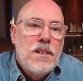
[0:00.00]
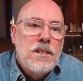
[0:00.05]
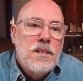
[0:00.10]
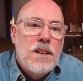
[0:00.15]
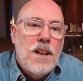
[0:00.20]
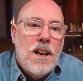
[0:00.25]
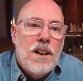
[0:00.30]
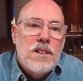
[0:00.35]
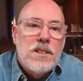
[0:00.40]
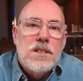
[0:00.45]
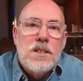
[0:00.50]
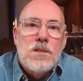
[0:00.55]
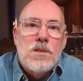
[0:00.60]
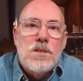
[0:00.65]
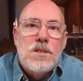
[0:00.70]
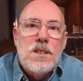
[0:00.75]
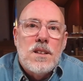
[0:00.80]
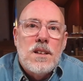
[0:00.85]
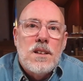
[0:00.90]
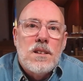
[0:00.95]
Now, it's
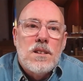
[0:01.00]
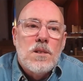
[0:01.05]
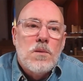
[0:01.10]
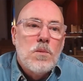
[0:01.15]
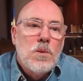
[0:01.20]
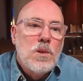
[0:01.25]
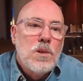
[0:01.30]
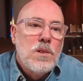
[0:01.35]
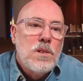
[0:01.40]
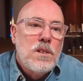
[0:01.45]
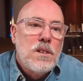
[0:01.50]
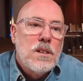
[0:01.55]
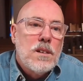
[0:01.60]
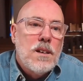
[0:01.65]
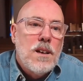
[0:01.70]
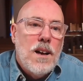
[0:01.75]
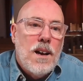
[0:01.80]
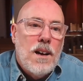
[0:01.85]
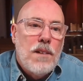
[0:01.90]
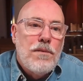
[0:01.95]
interesting, the word
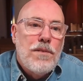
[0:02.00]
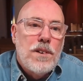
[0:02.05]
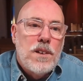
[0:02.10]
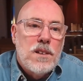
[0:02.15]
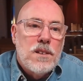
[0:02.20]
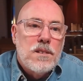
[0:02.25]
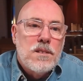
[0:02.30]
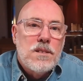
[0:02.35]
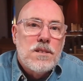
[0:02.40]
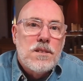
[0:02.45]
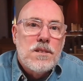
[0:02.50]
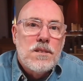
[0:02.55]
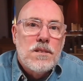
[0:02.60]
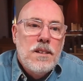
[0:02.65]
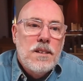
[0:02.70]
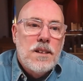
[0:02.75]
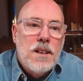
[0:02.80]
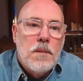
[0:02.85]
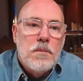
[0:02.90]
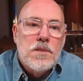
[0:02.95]
confidence
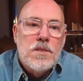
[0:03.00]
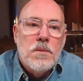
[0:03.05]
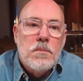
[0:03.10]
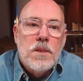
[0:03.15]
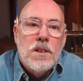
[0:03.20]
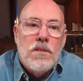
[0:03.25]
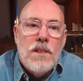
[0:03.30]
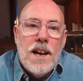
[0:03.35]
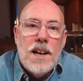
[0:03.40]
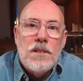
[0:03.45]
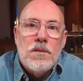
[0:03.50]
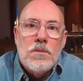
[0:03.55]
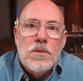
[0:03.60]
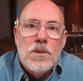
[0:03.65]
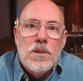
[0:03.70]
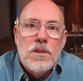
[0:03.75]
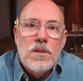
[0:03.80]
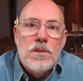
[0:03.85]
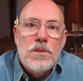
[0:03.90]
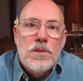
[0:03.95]
comes from the Latin
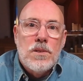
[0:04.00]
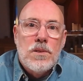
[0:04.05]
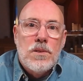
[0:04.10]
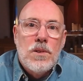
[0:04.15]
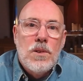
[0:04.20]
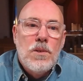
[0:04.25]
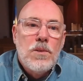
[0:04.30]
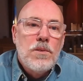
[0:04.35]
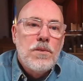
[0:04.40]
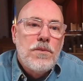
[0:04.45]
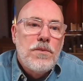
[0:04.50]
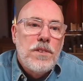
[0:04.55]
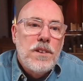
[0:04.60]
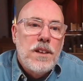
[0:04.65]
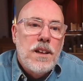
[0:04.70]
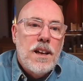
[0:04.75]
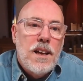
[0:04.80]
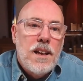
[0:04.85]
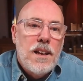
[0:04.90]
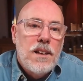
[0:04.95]
word
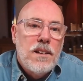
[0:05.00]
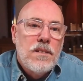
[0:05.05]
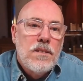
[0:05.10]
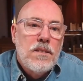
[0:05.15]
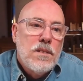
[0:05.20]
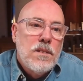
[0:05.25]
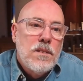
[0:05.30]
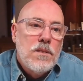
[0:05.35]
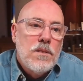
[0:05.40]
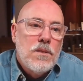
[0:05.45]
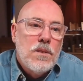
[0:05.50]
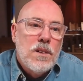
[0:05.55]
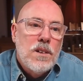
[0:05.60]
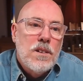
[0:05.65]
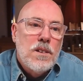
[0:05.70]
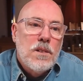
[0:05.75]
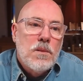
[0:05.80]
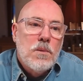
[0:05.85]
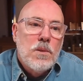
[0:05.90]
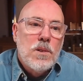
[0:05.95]
confide,
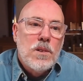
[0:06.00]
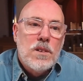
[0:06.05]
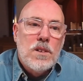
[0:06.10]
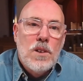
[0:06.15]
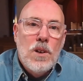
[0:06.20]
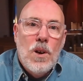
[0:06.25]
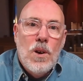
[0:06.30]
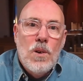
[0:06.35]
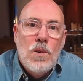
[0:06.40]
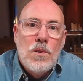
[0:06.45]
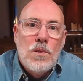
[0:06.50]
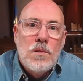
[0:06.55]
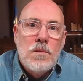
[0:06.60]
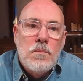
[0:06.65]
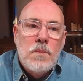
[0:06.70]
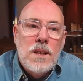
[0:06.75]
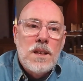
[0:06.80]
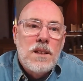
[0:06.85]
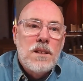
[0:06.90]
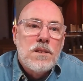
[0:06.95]
where the word
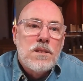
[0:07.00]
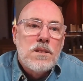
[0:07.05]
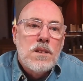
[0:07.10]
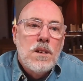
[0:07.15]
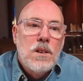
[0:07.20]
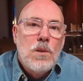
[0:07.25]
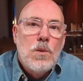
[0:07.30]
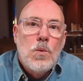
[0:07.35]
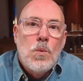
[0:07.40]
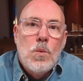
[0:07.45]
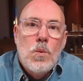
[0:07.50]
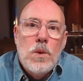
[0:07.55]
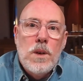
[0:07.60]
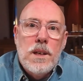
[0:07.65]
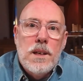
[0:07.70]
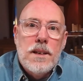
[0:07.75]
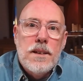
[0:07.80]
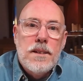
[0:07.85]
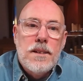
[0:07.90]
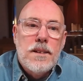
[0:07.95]
cone means
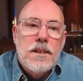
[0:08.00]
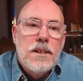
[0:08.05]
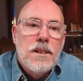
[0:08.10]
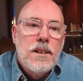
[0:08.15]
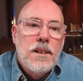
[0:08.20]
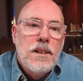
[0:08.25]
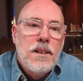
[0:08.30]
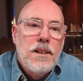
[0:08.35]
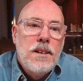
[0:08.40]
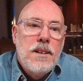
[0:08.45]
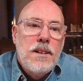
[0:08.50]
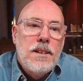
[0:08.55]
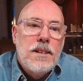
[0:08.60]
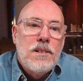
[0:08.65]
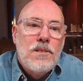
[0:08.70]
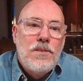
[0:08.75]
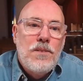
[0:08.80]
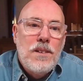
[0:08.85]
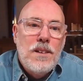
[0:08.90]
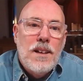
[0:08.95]
with,
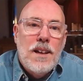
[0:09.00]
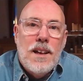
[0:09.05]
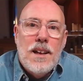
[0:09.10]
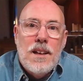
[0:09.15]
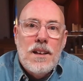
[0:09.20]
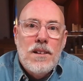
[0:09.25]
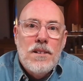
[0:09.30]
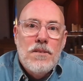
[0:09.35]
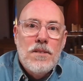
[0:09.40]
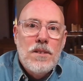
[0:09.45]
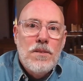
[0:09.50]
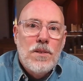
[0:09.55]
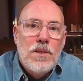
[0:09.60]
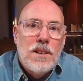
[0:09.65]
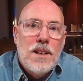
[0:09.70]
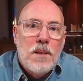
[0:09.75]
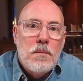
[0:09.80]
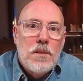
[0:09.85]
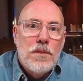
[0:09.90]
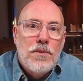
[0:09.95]
and fide, we've heard
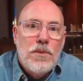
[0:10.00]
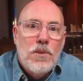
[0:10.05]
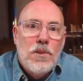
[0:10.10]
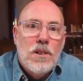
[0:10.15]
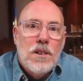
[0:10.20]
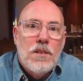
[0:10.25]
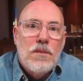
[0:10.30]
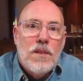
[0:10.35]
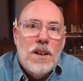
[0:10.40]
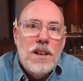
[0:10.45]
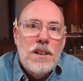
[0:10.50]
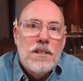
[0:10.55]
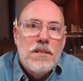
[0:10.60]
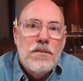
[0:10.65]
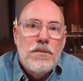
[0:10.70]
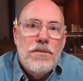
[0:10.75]
that before, right?